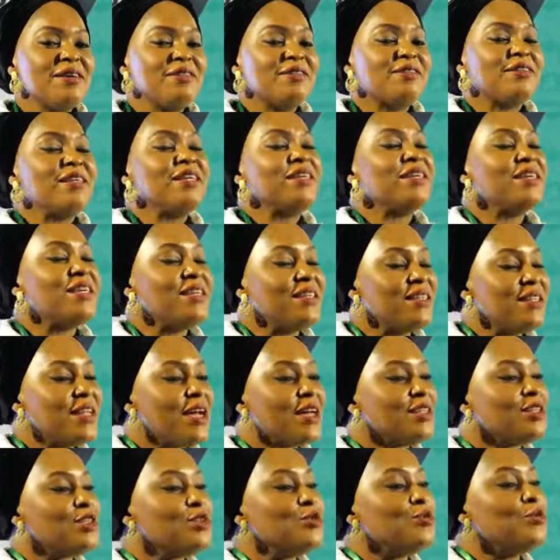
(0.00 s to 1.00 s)
thinking
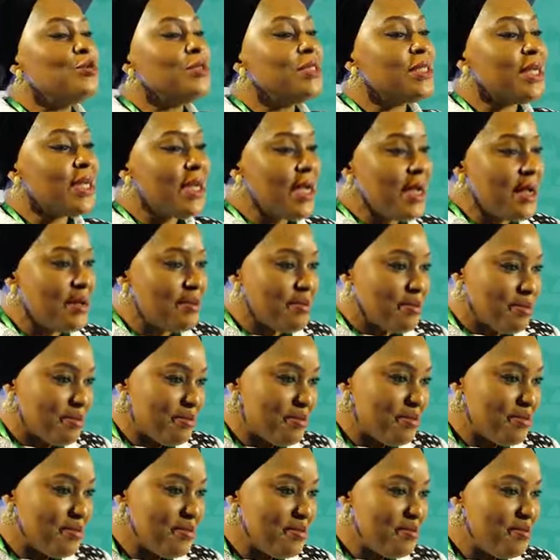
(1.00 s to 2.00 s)
that you will
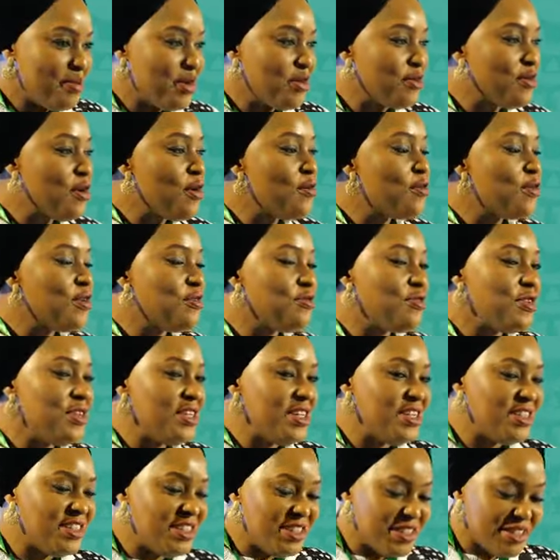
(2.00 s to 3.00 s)
come before we
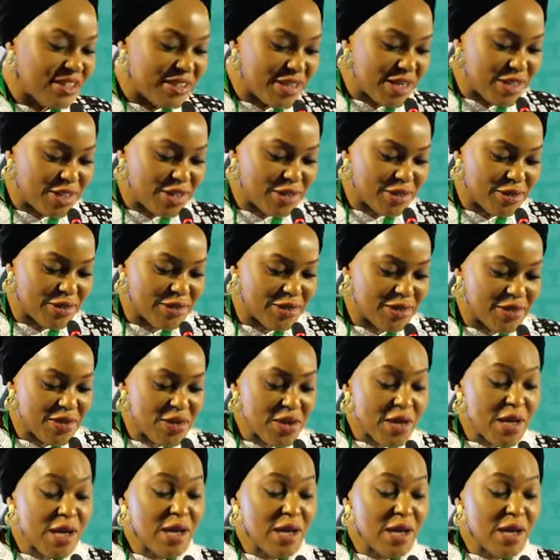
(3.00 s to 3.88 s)
finish the session,